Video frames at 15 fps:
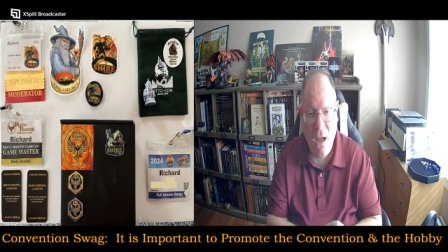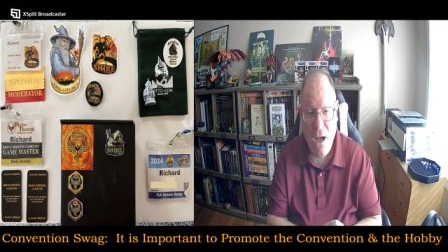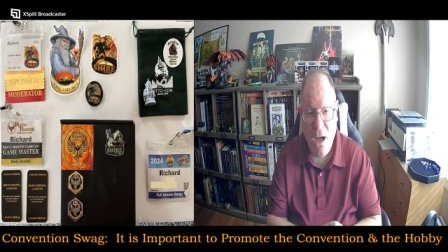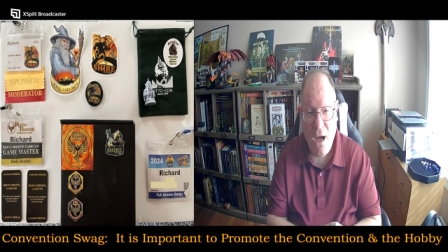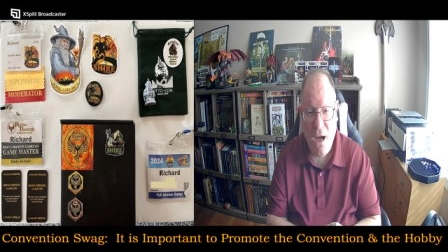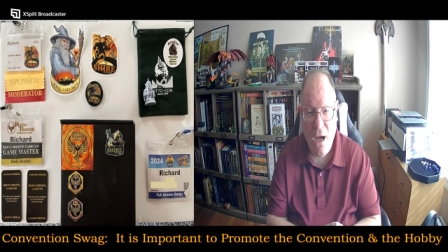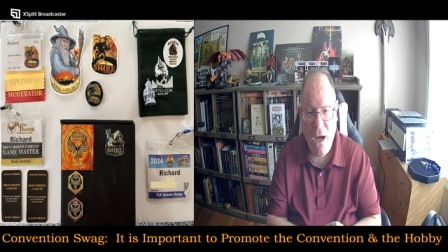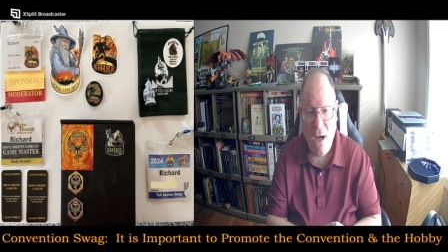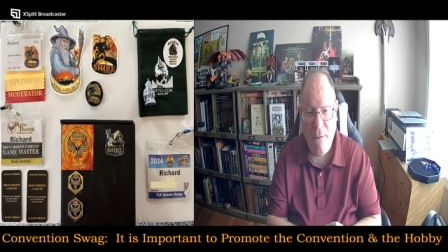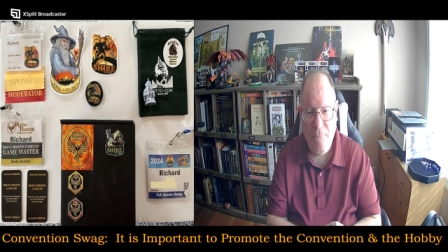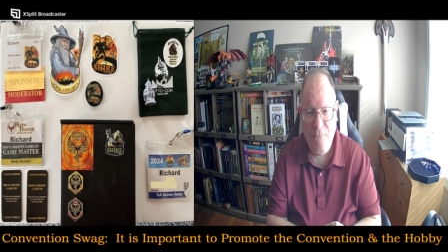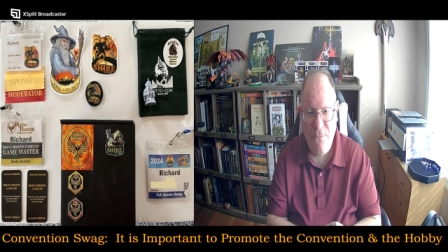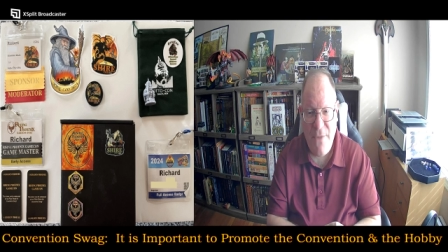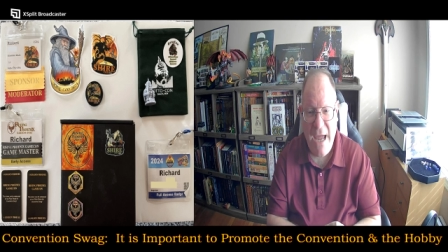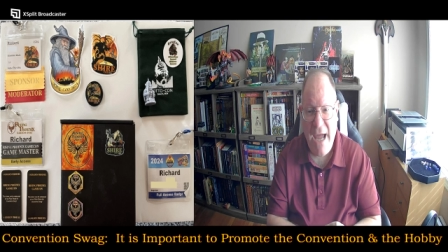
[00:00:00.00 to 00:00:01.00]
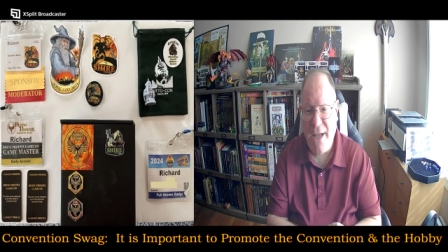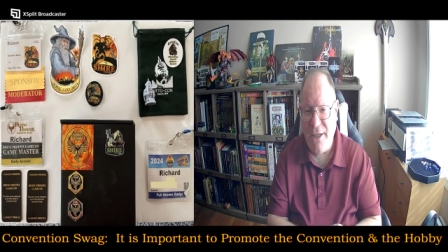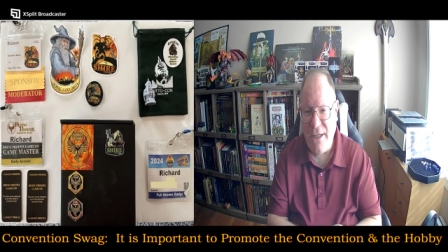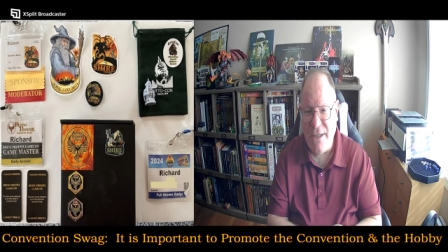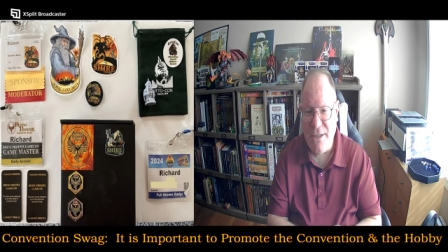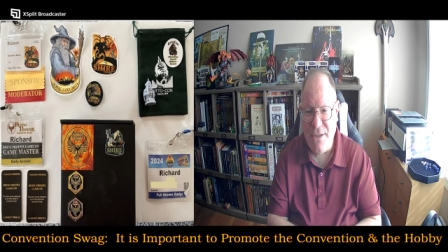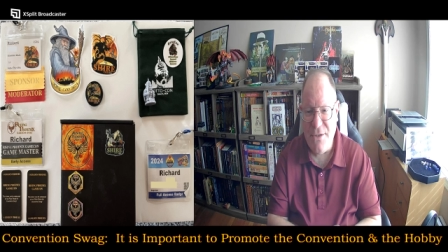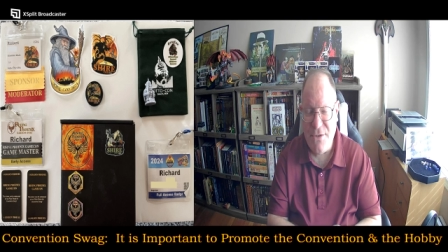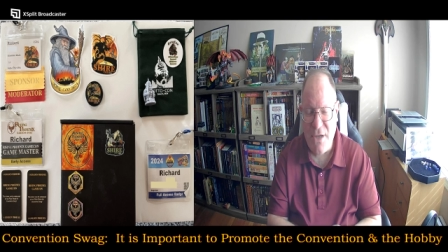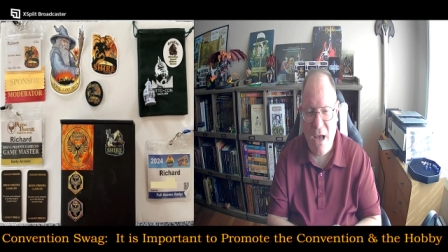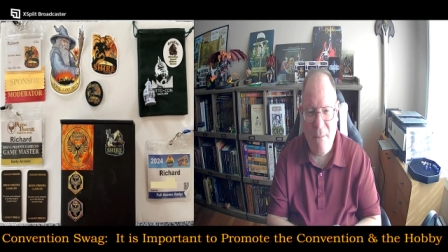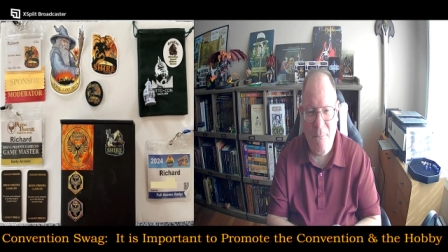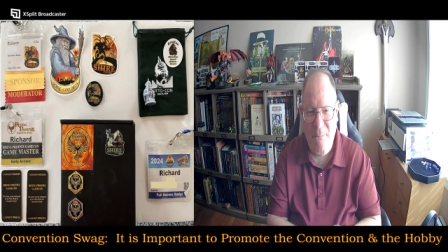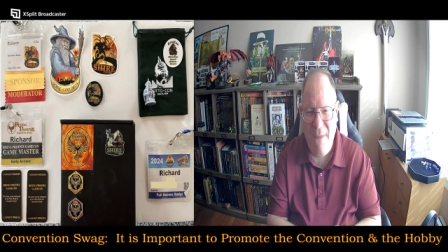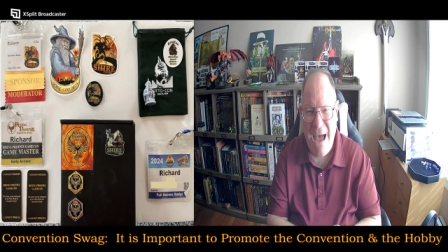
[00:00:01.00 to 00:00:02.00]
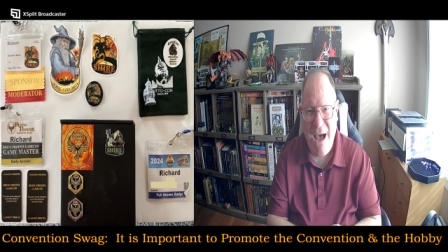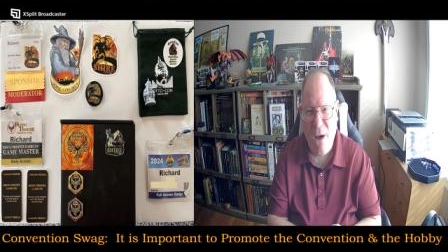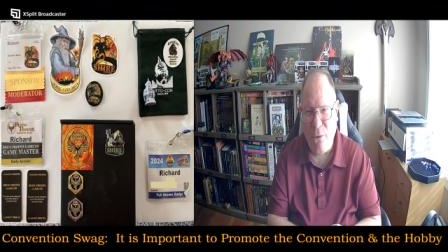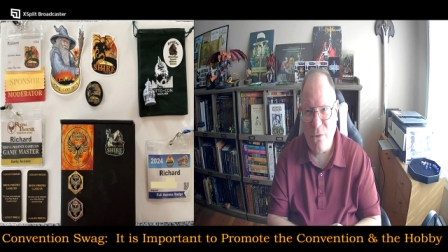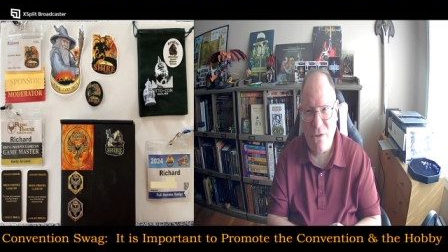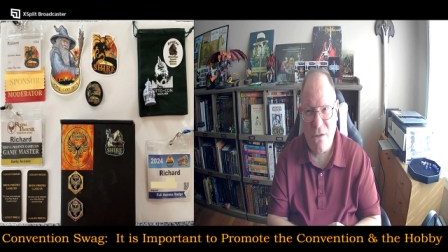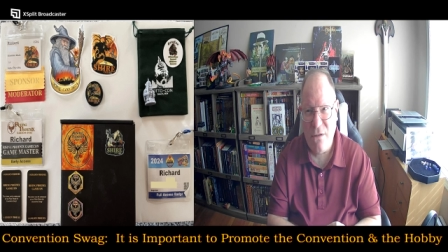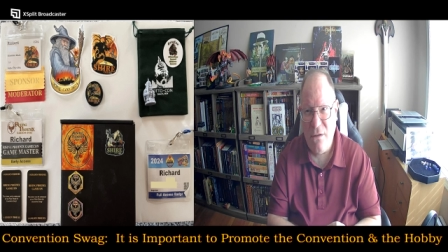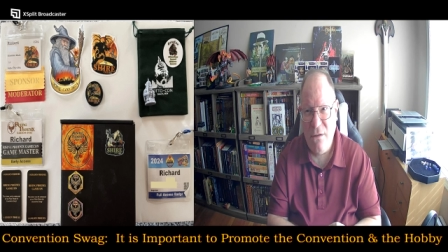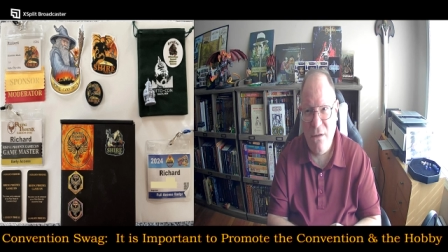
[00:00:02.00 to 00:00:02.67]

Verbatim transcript: That is about,